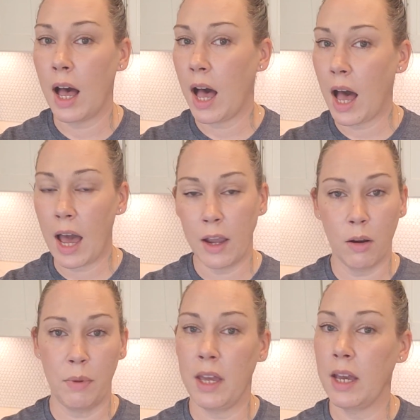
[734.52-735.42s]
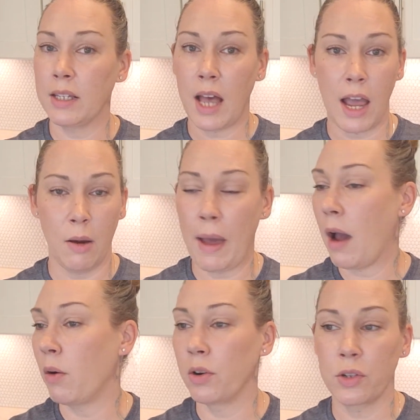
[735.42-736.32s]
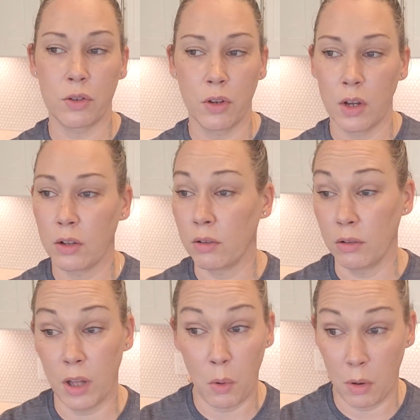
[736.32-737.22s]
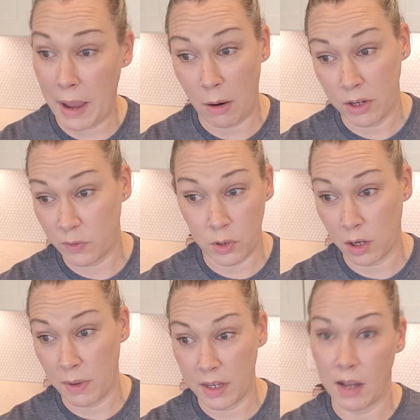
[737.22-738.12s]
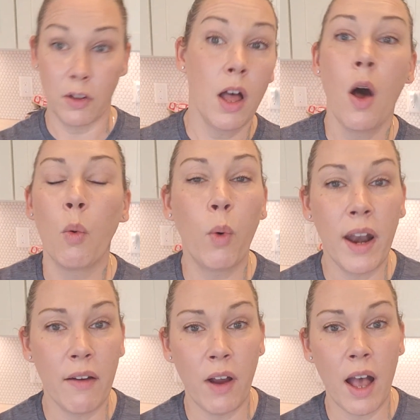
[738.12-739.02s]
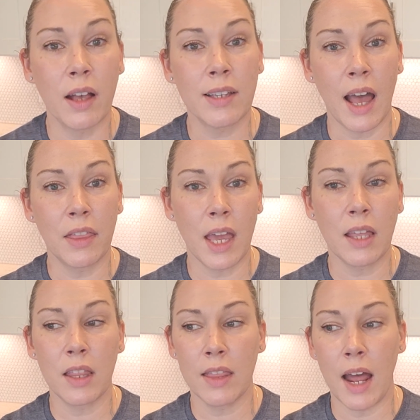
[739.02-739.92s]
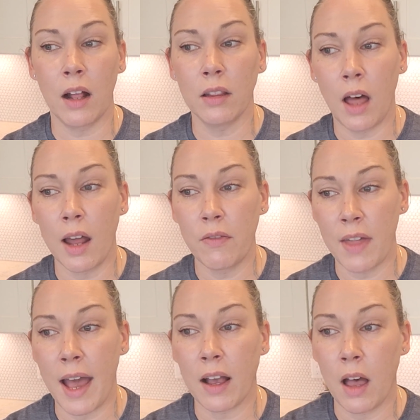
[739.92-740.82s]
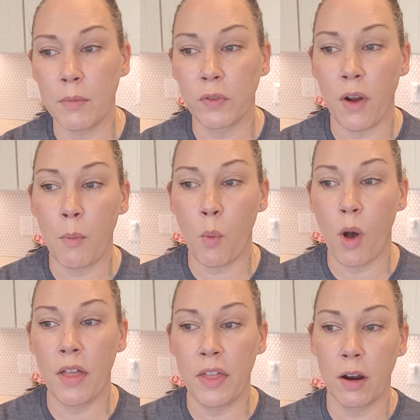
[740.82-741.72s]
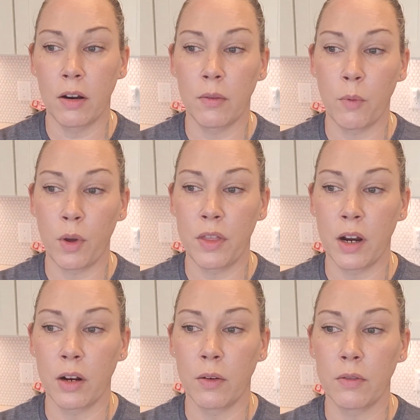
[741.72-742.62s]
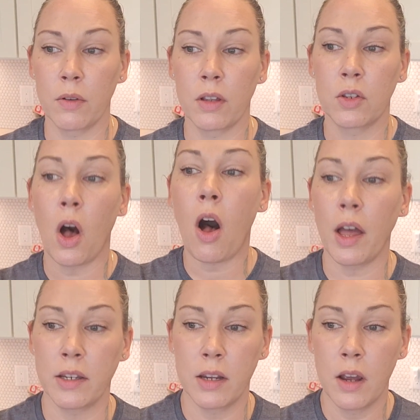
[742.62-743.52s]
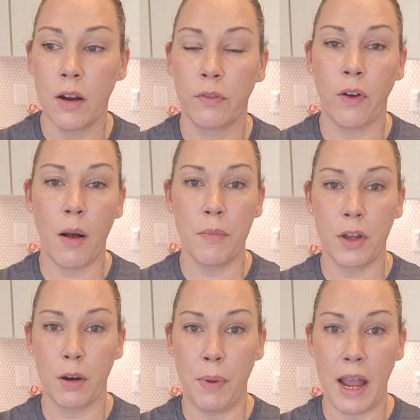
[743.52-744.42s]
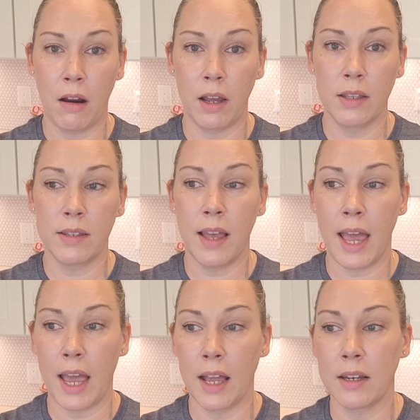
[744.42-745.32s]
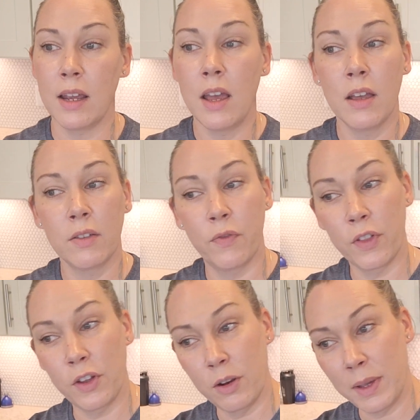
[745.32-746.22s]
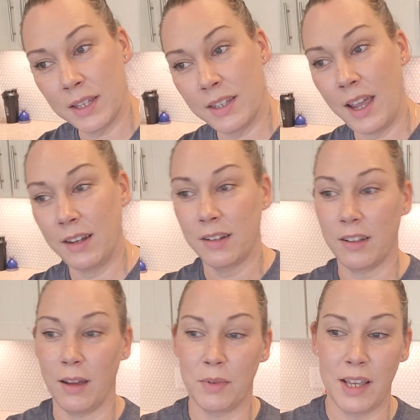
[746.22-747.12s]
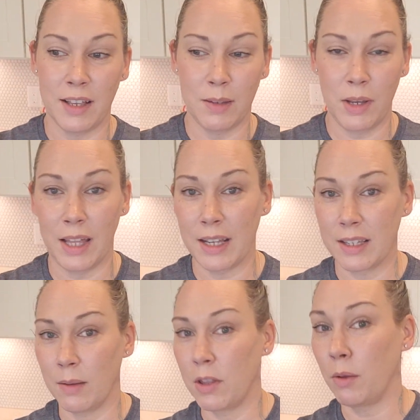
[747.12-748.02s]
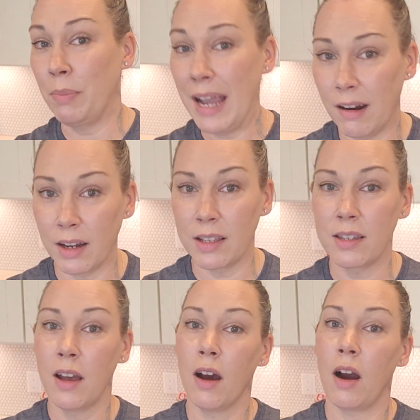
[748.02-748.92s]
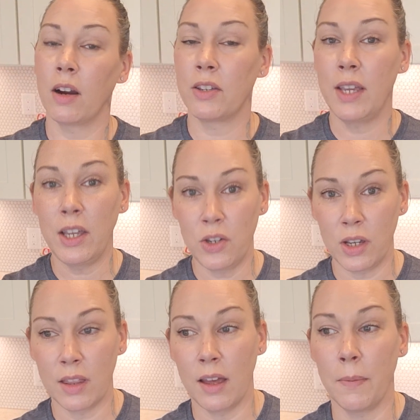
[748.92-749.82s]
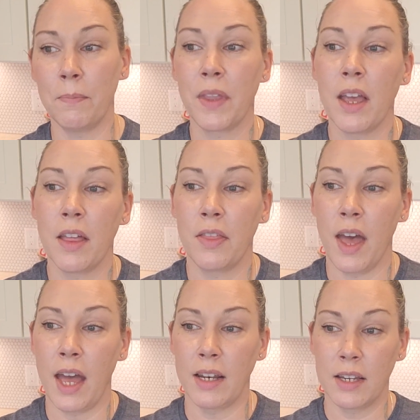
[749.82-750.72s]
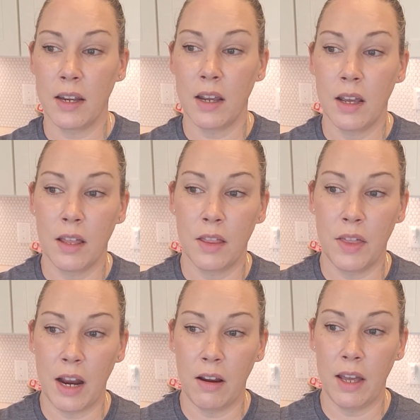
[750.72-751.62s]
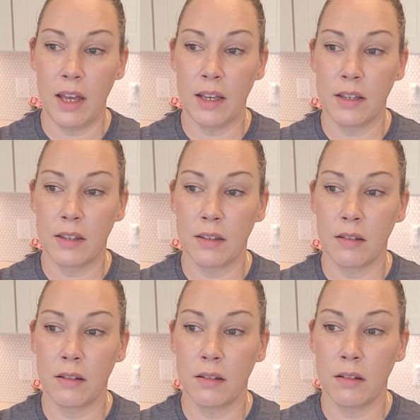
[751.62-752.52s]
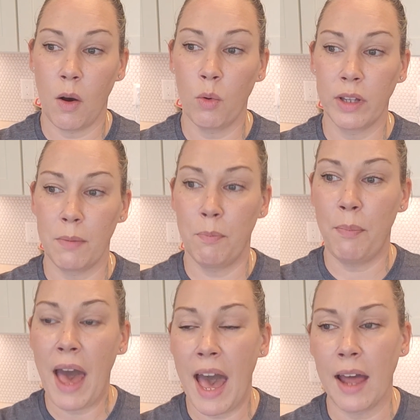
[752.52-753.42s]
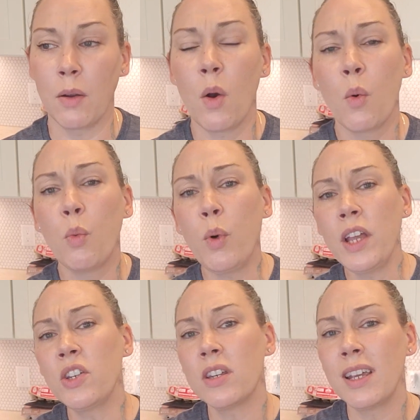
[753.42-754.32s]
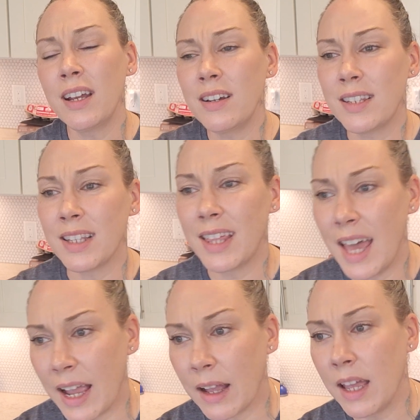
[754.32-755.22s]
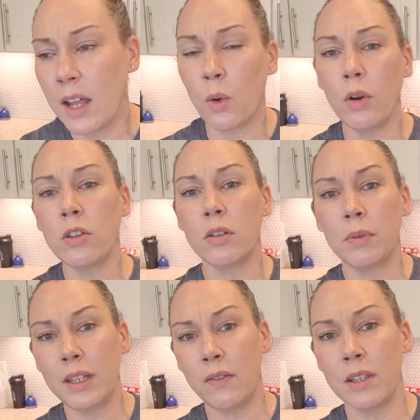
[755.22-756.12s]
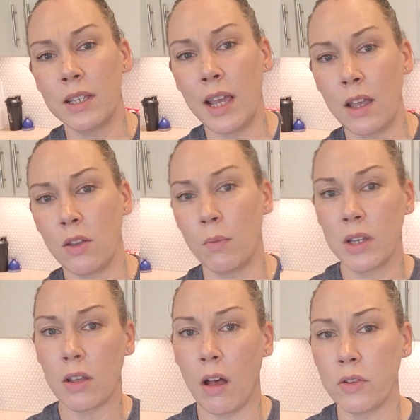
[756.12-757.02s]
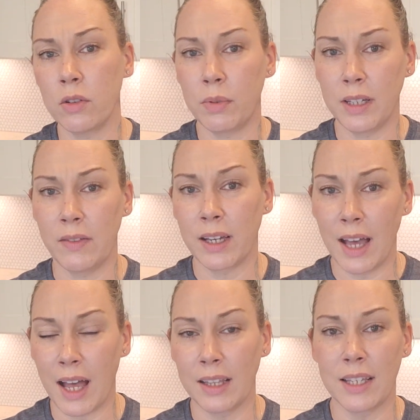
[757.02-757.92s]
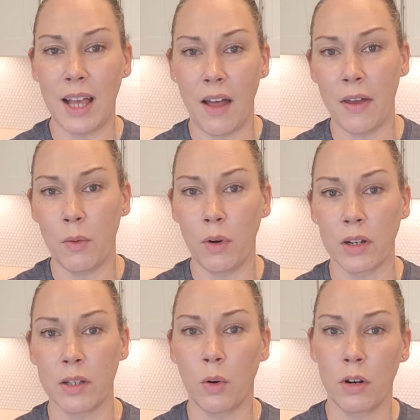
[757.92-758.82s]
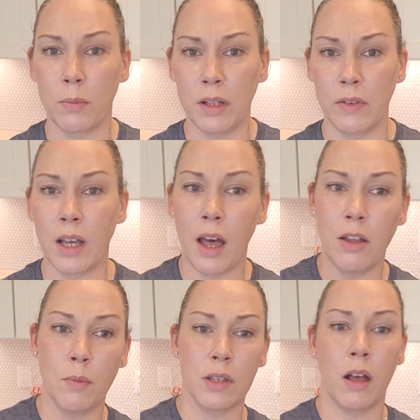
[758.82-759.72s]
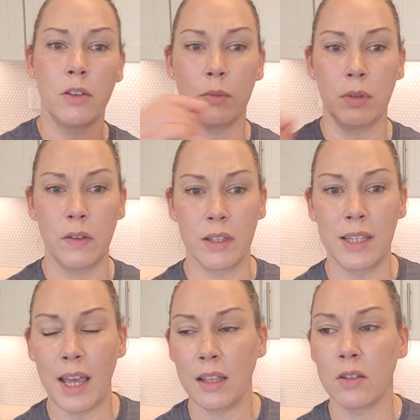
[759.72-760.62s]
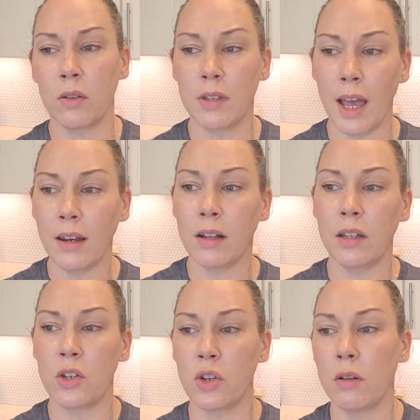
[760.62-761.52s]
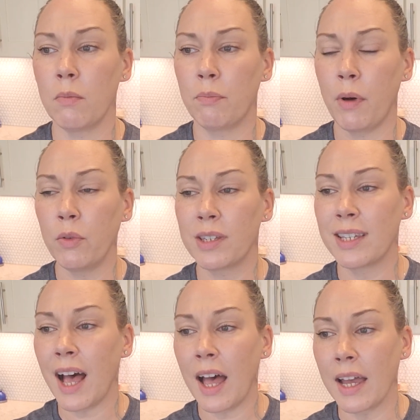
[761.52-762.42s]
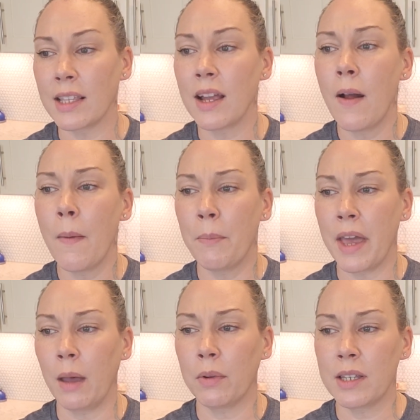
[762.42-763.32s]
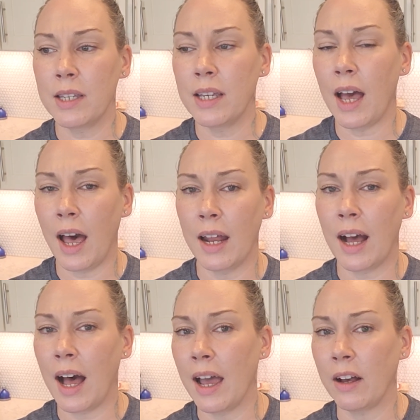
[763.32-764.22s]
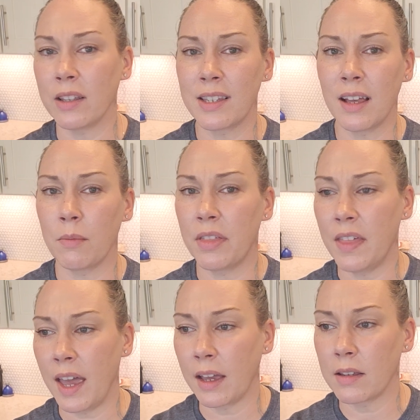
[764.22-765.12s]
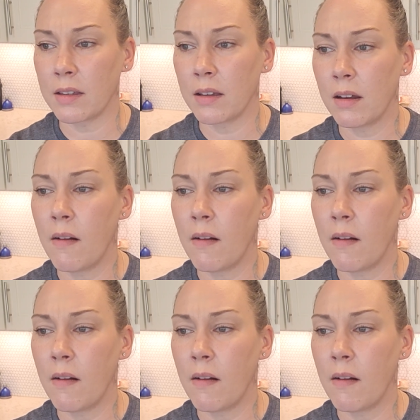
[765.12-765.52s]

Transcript: higher beings, higher powers, lower powers if we're talking about the devil, whatever else. I think that, that a lot of that comes from what they're what they're taught from their parents. And for there to be a Satan club, it sounds to me like some of their parents are teaching them that there is only bad which, here's the thing in order to believe in Satan, you must also believe in God. That's how that works. In order to believe in God, you must also believe in Satan. So, technically, shouldn't both sides be able to see eye to eye on some things?